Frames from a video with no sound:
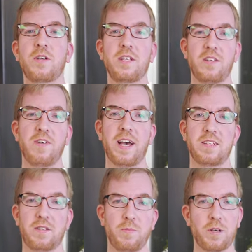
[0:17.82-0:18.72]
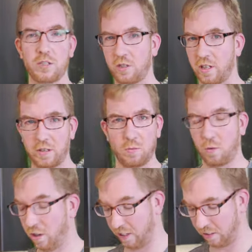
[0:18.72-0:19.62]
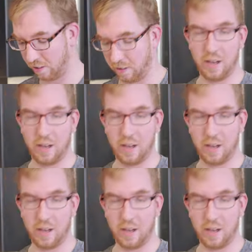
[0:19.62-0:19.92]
guys have asked a bunch, like, what is it?